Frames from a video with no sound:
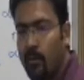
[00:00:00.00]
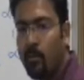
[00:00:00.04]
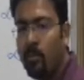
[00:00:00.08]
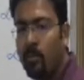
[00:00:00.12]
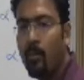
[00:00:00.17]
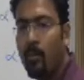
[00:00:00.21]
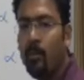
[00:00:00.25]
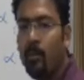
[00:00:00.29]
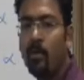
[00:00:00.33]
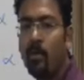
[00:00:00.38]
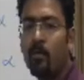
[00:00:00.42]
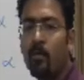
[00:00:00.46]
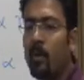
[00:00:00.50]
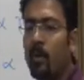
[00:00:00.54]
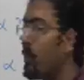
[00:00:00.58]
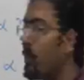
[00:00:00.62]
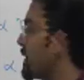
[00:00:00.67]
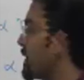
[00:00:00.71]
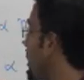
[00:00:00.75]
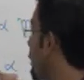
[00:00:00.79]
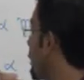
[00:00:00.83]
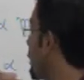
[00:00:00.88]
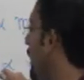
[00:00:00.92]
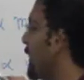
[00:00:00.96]
be different, but the
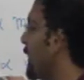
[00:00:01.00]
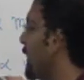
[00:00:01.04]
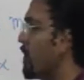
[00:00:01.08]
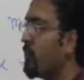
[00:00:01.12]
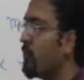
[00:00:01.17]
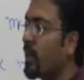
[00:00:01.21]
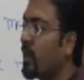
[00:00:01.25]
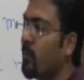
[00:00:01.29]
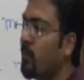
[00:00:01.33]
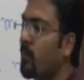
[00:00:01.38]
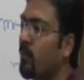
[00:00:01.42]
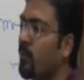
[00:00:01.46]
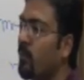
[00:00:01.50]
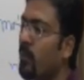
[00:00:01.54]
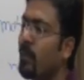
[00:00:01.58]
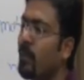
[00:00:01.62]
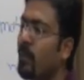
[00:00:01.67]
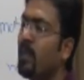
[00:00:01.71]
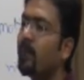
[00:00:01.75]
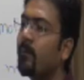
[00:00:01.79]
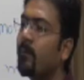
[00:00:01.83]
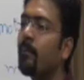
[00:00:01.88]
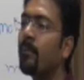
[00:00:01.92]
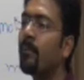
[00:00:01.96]
value of Kb will be
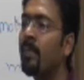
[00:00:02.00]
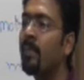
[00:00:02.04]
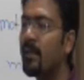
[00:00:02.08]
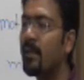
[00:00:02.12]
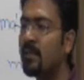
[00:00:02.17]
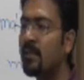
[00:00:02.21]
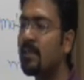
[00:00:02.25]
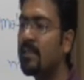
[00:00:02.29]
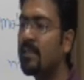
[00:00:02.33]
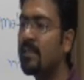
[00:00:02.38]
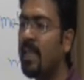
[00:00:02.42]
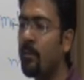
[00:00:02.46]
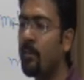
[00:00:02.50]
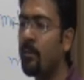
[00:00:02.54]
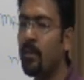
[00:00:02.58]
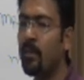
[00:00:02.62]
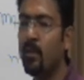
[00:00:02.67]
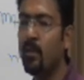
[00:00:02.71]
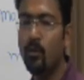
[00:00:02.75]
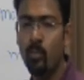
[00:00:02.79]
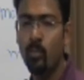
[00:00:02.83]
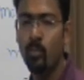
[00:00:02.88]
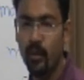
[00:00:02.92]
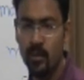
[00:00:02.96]
same in the two
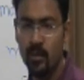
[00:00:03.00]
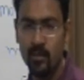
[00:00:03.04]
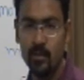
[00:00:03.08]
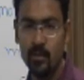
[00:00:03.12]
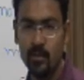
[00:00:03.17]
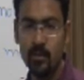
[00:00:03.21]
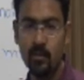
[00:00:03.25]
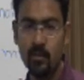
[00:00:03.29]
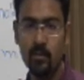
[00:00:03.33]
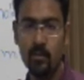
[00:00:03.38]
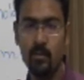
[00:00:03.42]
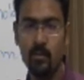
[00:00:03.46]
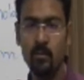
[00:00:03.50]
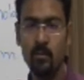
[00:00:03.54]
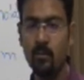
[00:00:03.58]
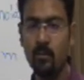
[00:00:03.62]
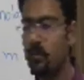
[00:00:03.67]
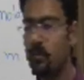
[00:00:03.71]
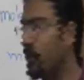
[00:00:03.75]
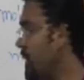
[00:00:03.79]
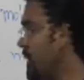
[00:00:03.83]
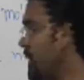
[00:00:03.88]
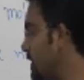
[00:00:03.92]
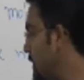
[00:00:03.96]
cases,
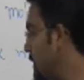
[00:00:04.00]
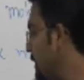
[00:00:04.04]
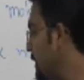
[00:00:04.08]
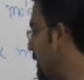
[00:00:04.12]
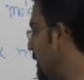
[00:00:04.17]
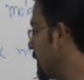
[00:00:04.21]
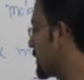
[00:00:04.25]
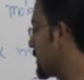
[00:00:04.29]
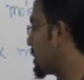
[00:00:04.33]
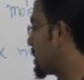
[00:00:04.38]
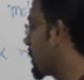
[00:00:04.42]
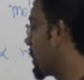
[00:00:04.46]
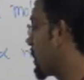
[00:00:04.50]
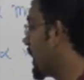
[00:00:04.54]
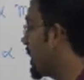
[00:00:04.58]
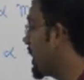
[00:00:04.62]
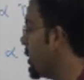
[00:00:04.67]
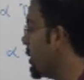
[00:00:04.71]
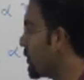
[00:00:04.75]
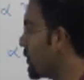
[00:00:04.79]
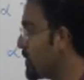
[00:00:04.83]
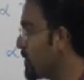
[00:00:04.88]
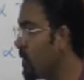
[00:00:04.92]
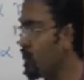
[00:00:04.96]
right? Just quickly note
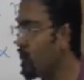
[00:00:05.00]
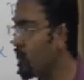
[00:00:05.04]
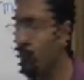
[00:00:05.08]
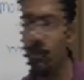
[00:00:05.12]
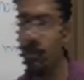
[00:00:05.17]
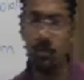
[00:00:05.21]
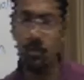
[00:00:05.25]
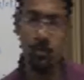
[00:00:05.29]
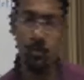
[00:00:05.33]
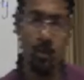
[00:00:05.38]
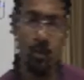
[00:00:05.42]
it down, we'll solve a